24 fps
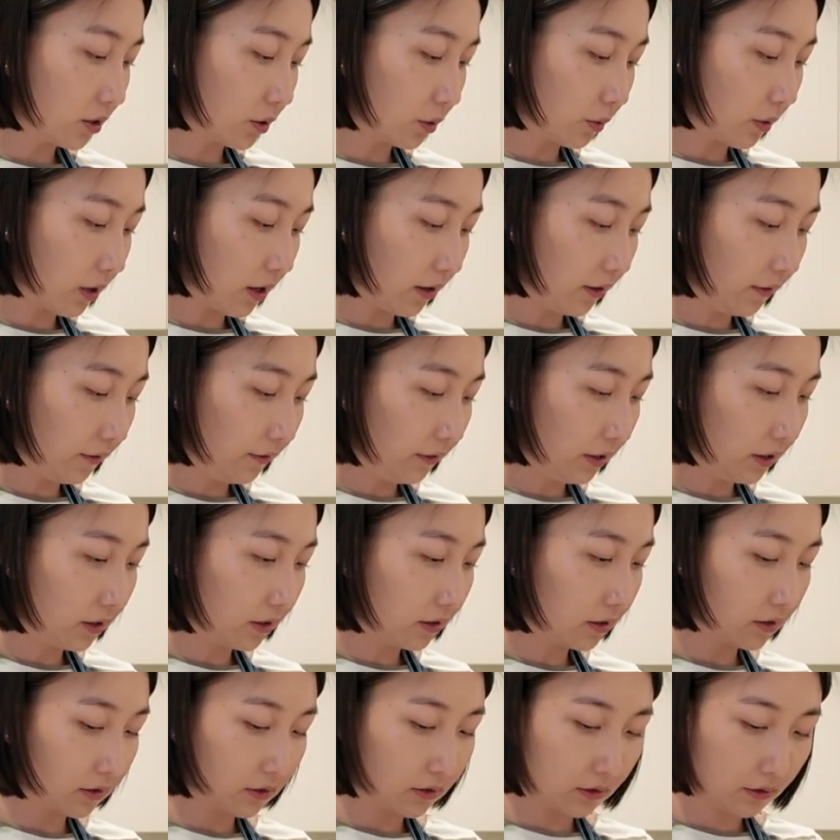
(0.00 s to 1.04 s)
12
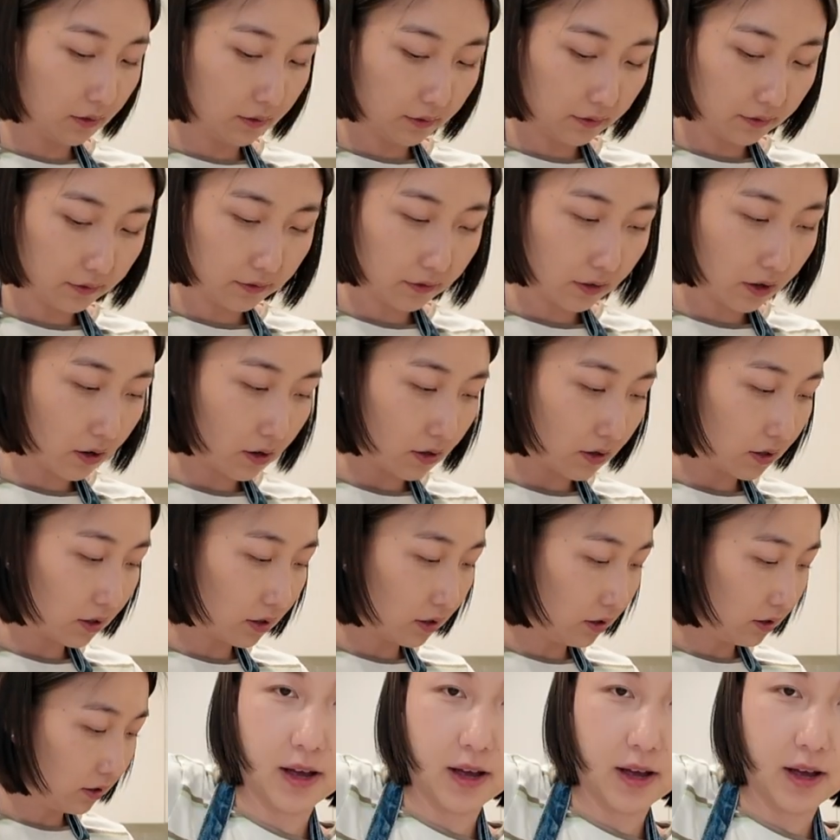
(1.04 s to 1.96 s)
so far.